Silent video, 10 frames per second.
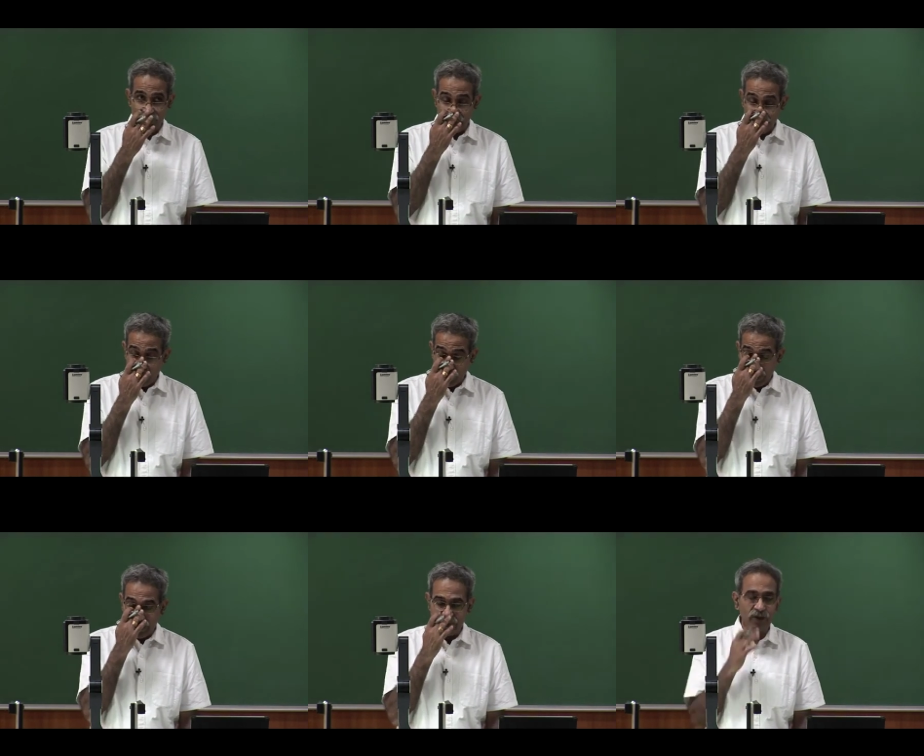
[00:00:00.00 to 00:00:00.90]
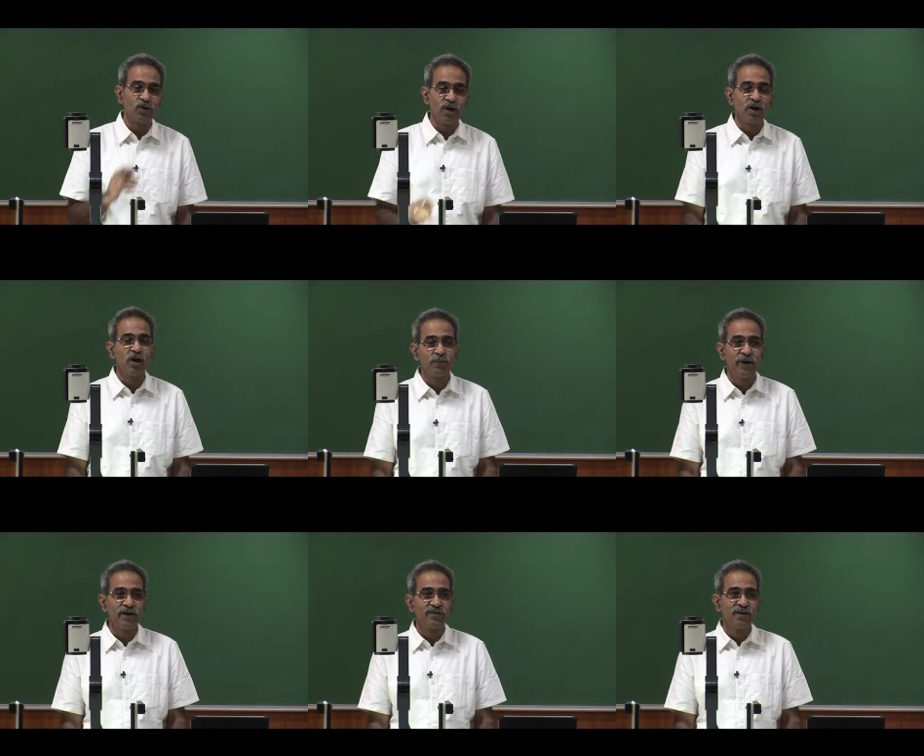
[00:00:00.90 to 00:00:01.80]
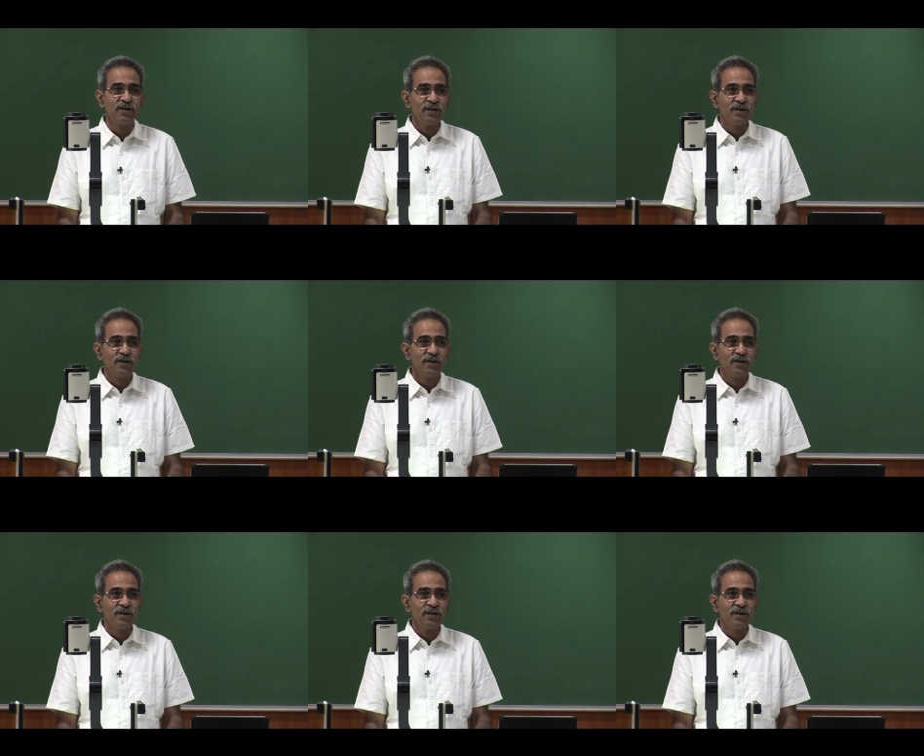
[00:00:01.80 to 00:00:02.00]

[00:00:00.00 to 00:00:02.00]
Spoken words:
I will look at circular orbits,